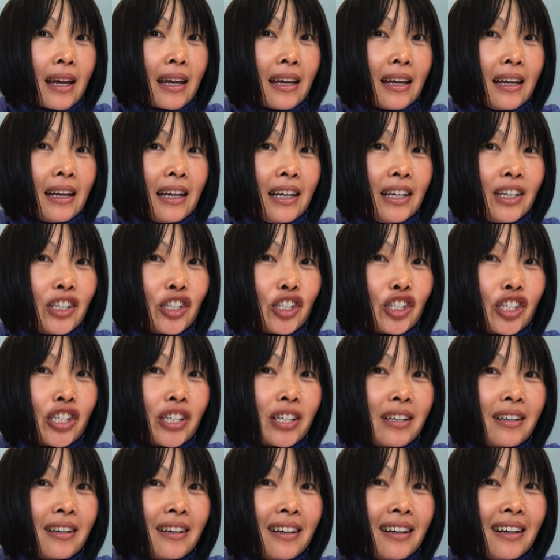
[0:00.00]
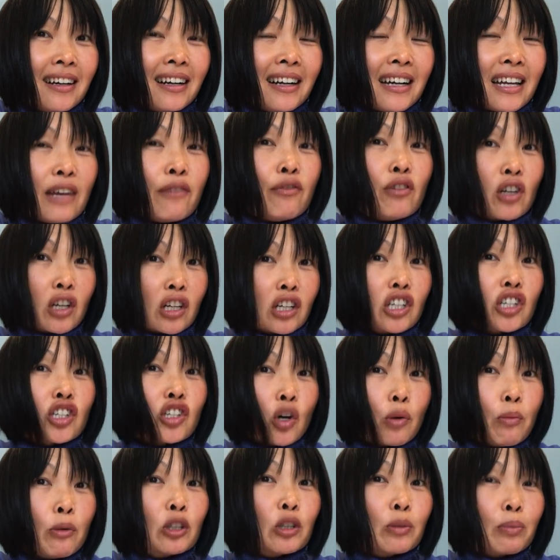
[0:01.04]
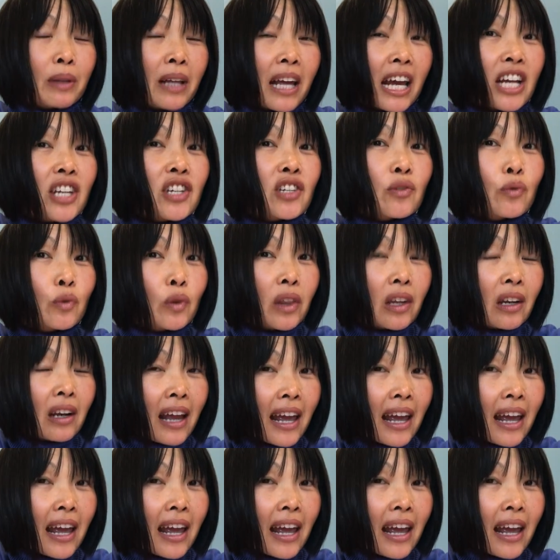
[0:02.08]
if you're going to show multiplication with the